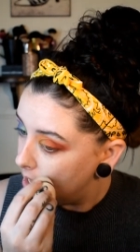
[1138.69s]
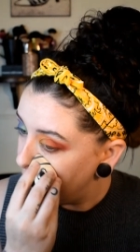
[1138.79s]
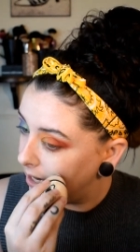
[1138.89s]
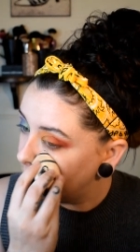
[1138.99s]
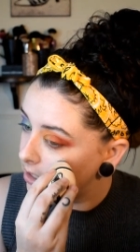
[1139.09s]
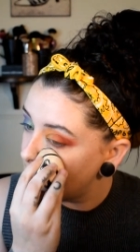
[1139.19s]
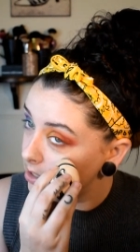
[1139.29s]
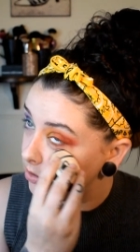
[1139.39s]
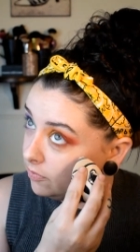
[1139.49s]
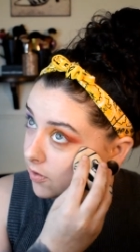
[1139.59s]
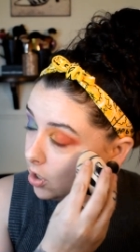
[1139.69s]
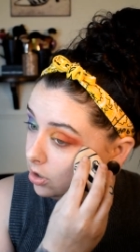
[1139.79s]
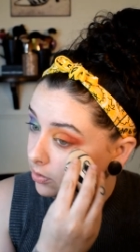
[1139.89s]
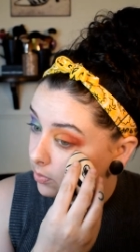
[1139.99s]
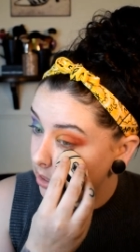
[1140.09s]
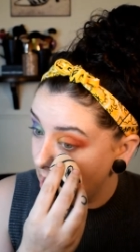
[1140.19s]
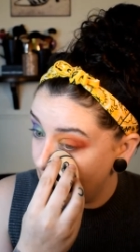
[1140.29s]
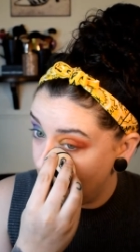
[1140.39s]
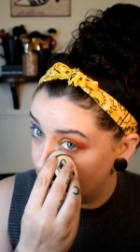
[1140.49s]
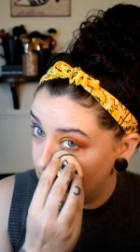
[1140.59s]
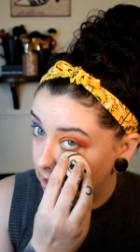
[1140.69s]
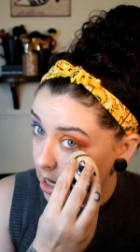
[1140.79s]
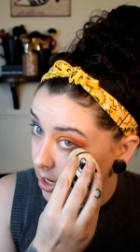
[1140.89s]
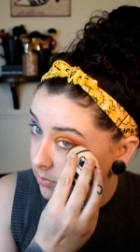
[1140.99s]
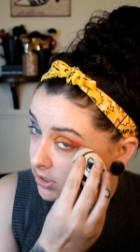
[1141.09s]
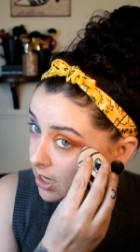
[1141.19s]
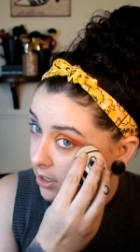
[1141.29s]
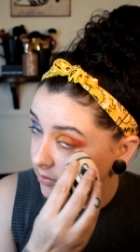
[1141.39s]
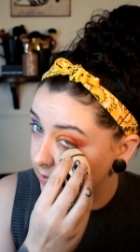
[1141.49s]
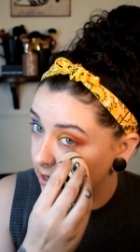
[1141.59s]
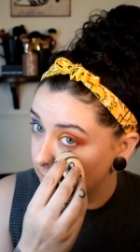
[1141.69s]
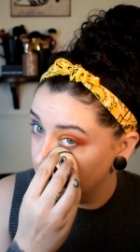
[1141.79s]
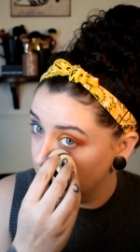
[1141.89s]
And at the Vault, when that happened, I was kind of like,